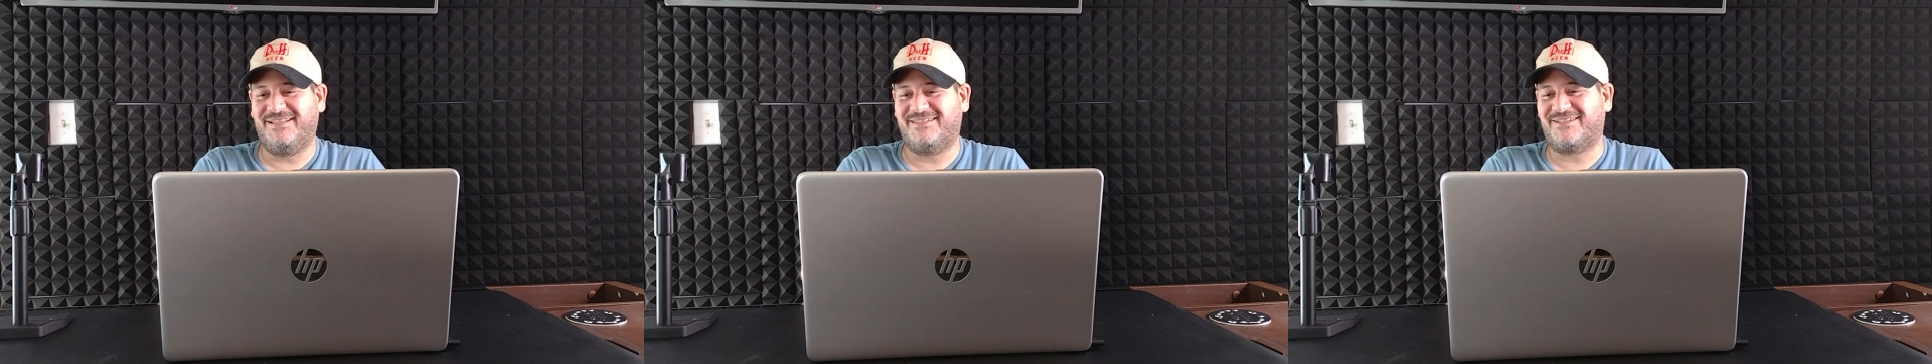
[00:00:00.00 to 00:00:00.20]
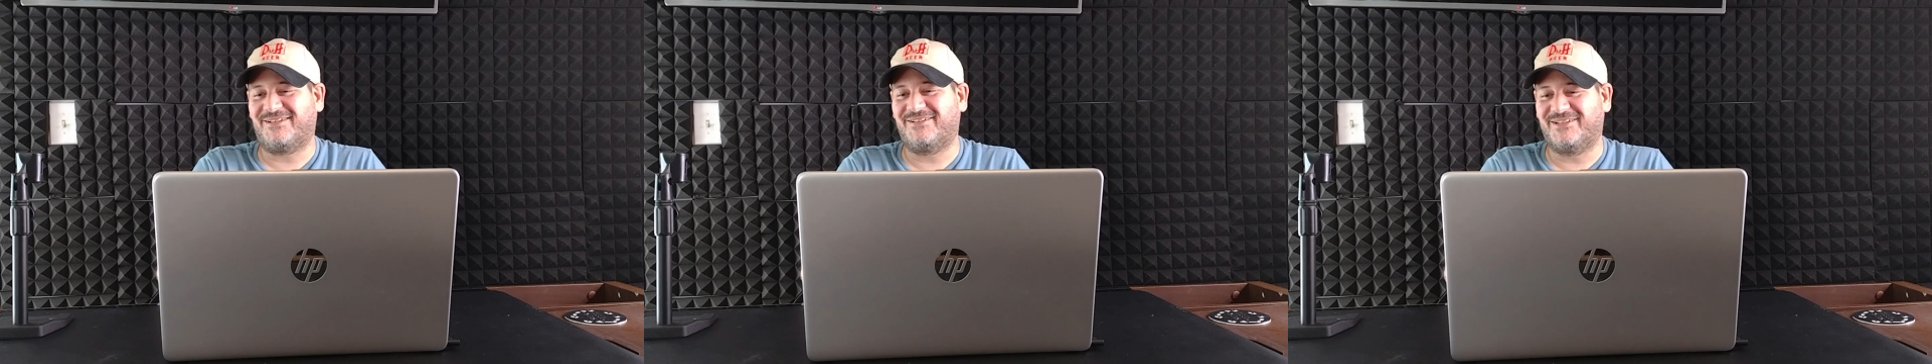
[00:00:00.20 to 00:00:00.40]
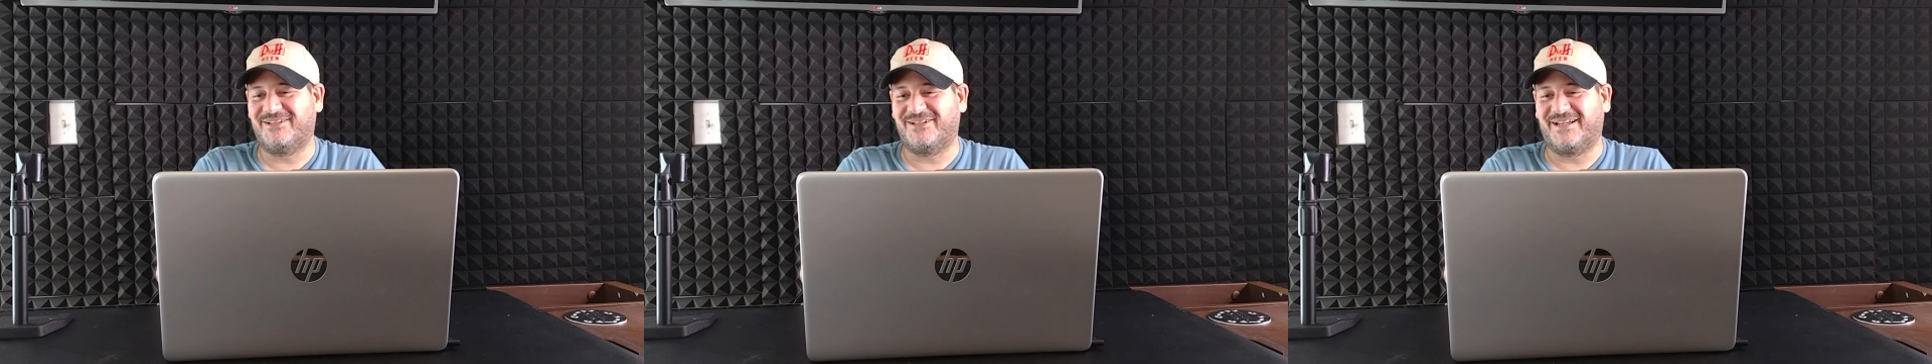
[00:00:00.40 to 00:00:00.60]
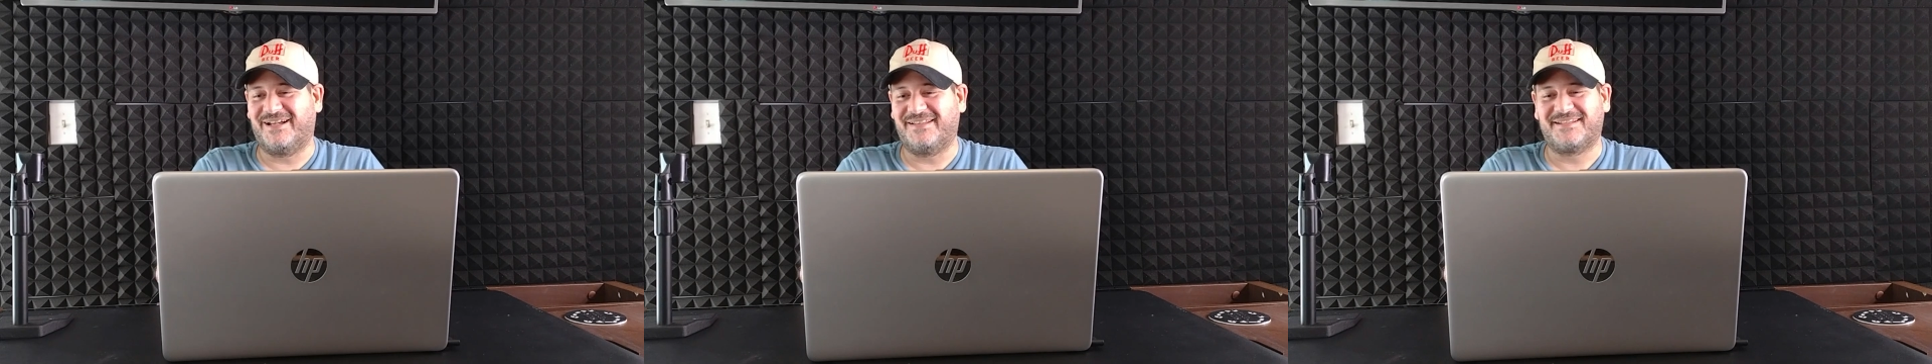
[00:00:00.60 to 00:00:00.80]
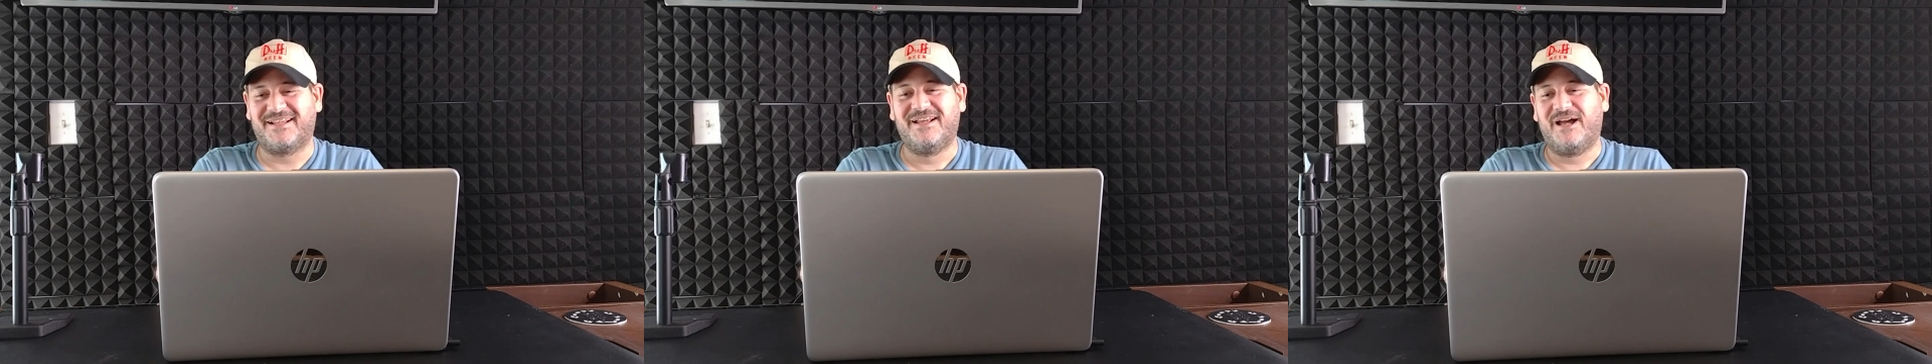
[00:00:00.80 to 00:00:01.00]
It's all good,
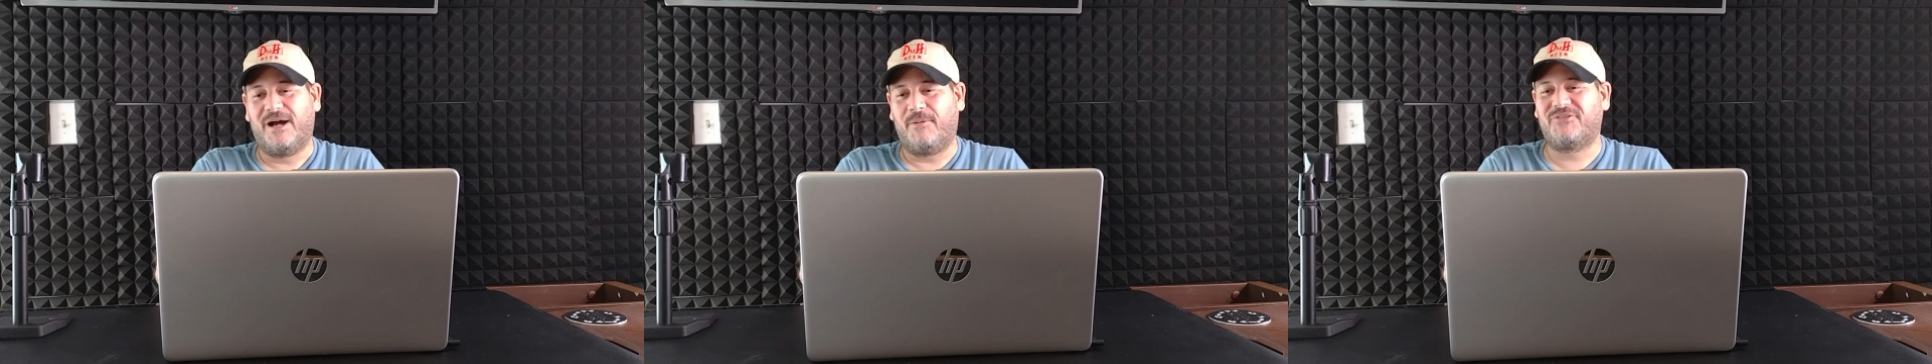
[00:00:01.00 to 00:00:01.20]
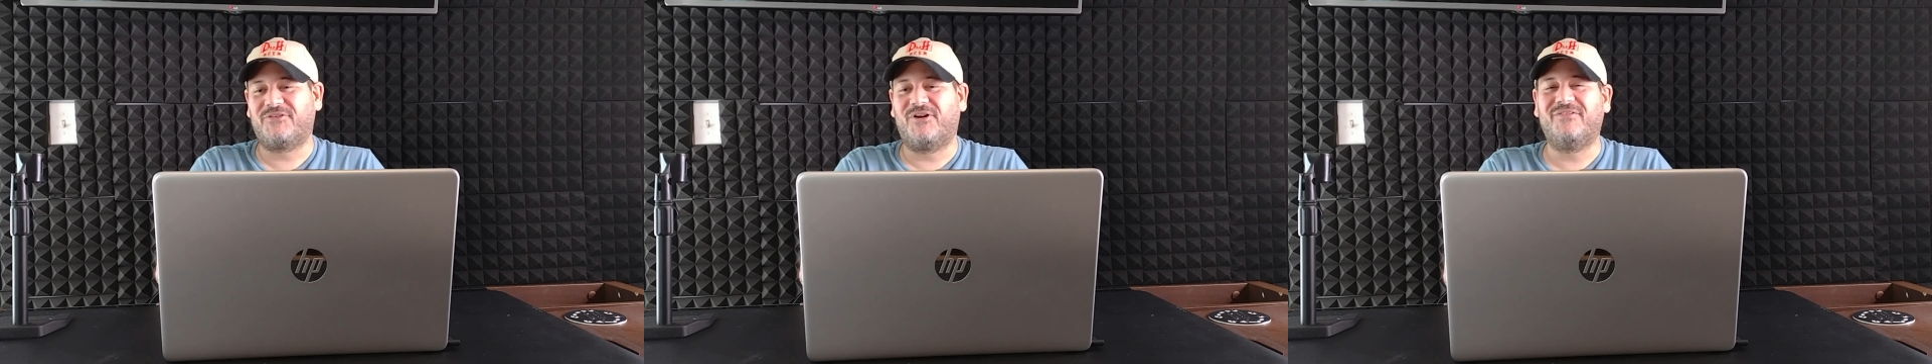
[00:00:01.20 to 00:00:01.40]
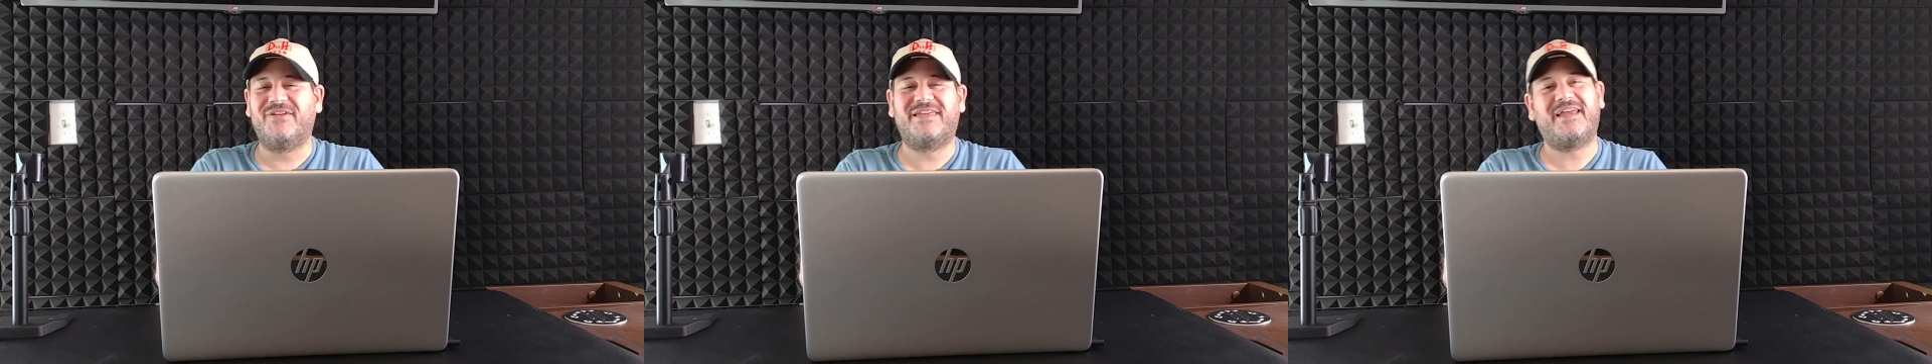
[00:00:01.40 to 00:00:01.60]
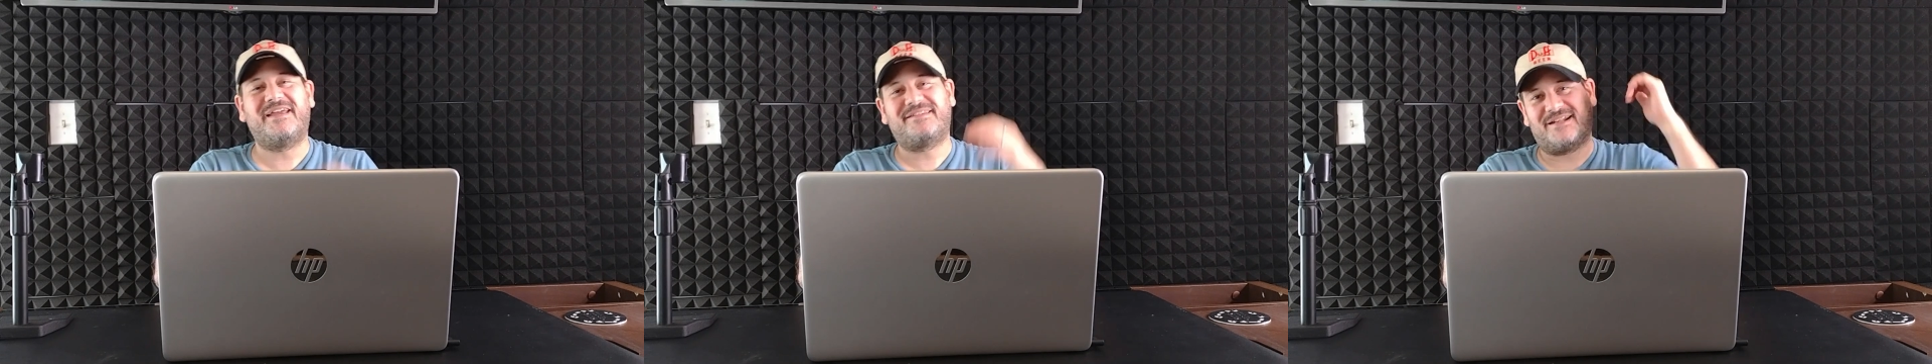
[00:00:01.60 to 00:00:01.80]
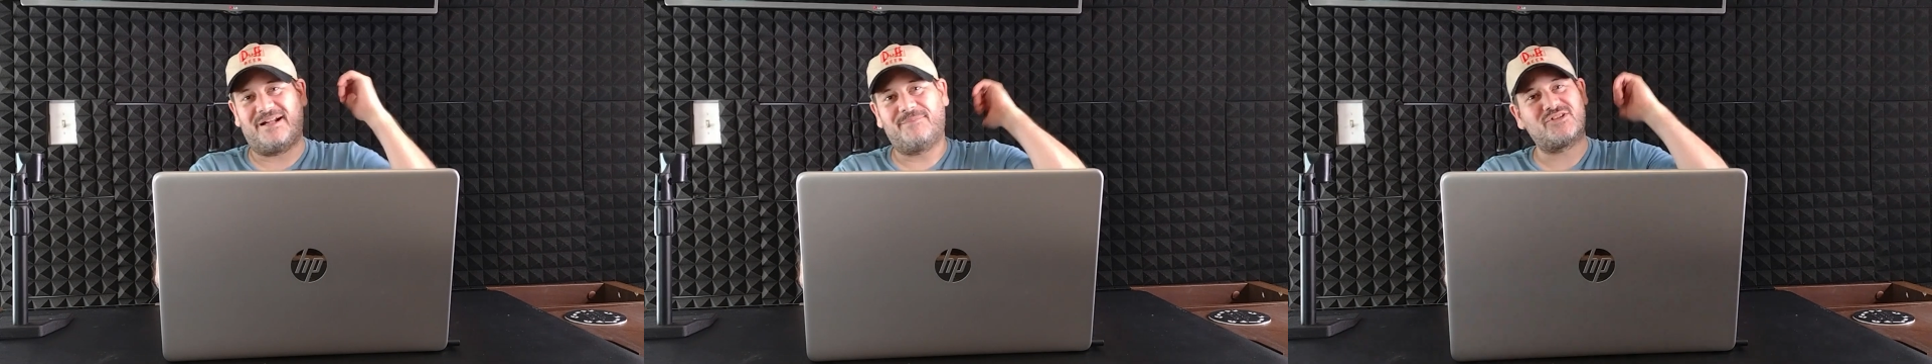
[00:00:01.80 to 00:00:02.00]
guys. I wasn't on vacation.